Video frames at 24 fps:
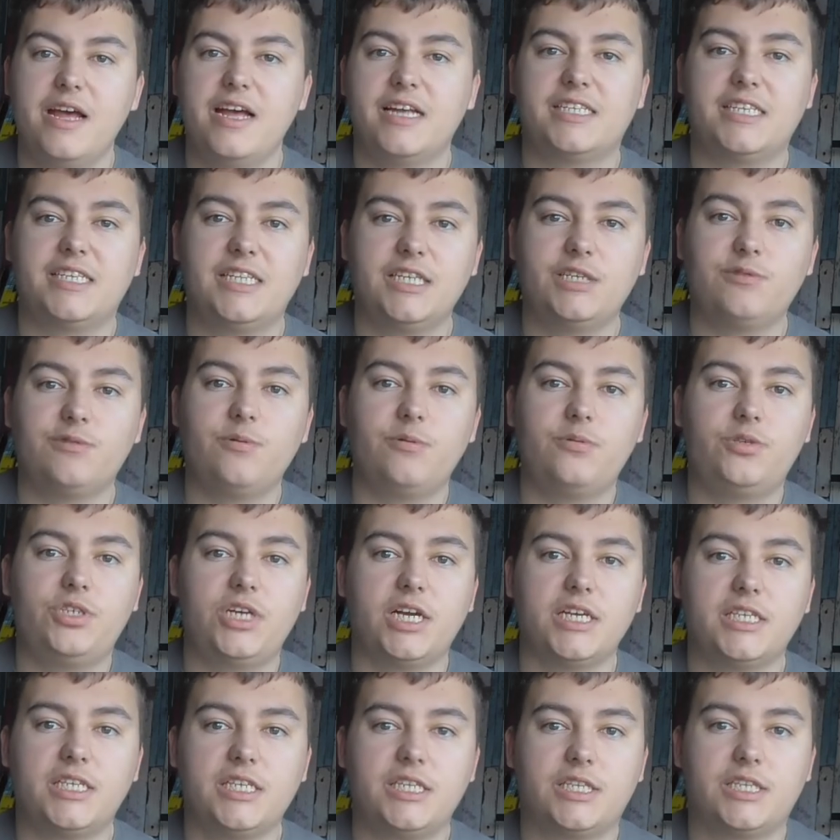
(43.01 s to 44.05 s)
So this is from
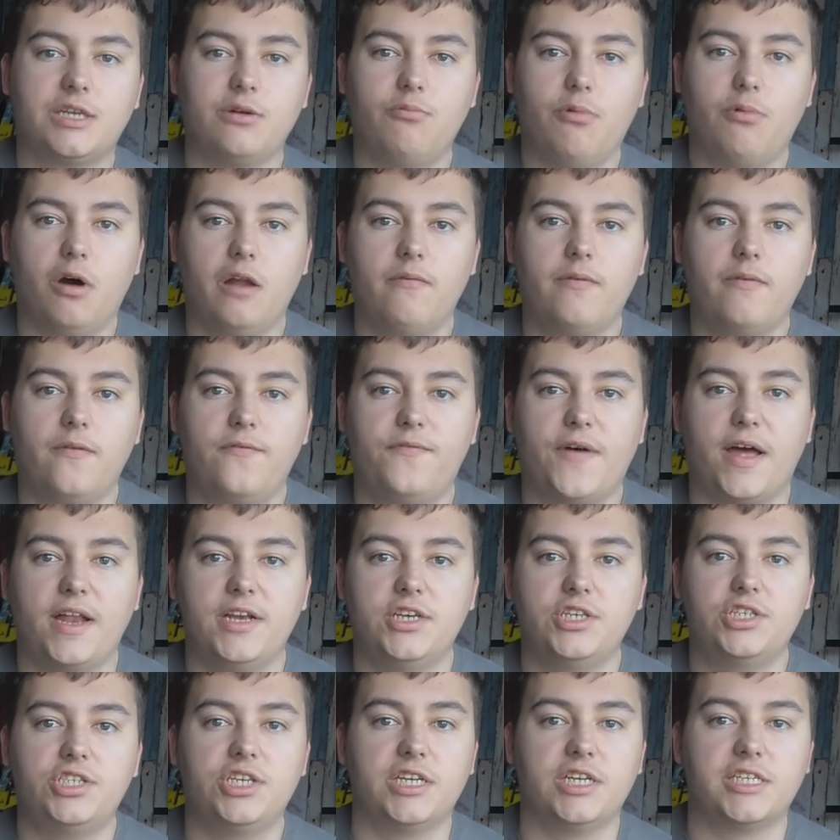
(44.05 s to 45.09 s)
Chessington World of
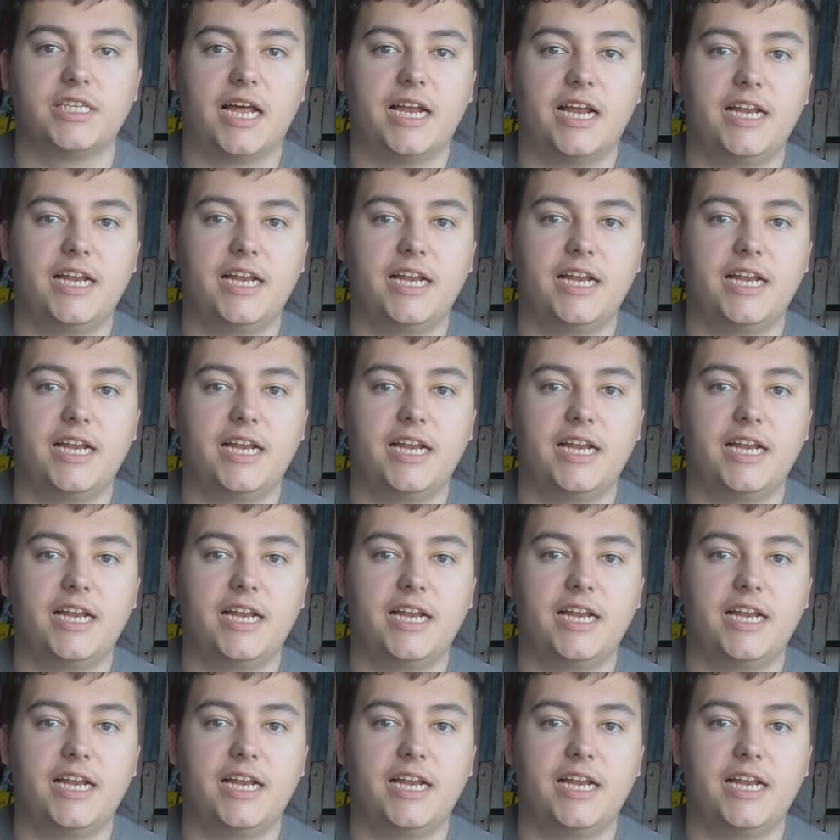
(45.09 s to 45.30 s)
Adventures,